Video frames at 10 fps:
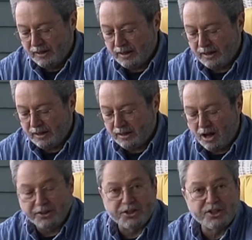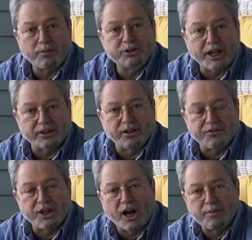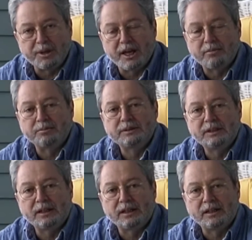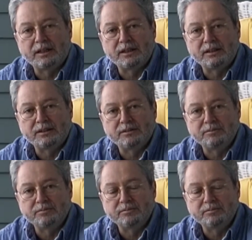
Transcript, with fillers: Uh, on the subject of the IBM uh,